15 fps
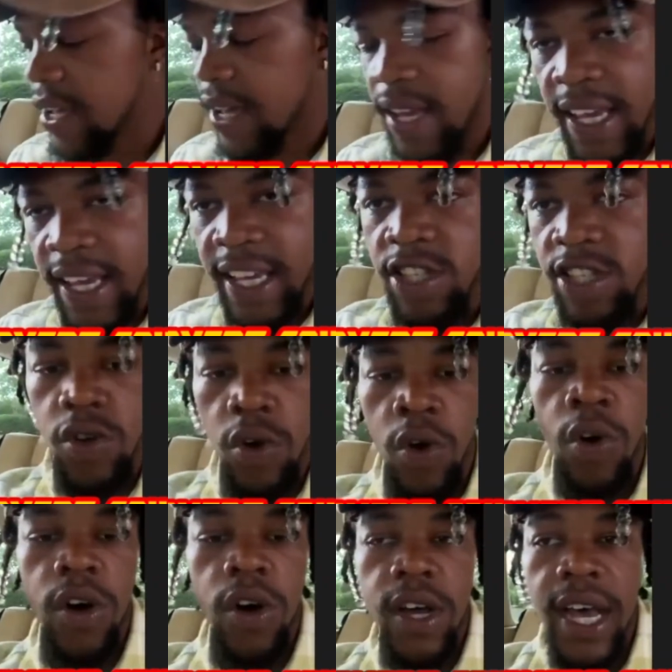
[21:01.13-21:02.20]
He saw
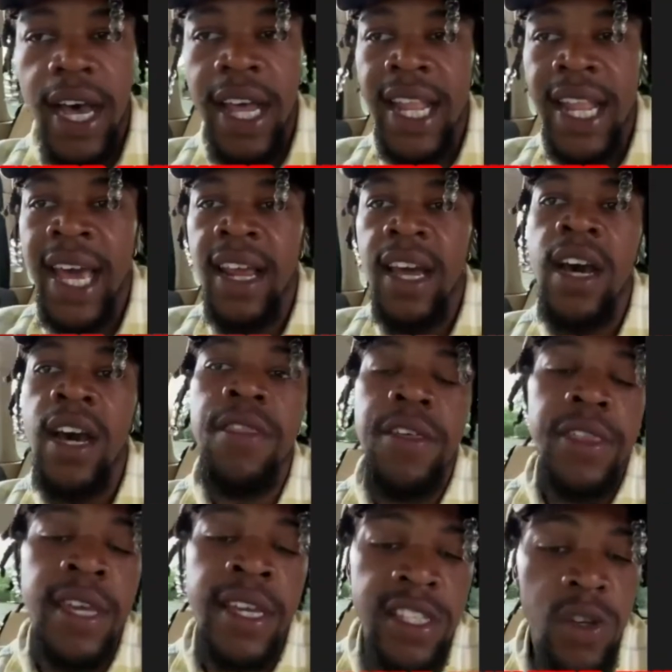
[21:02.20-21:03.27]
a lot of other things, the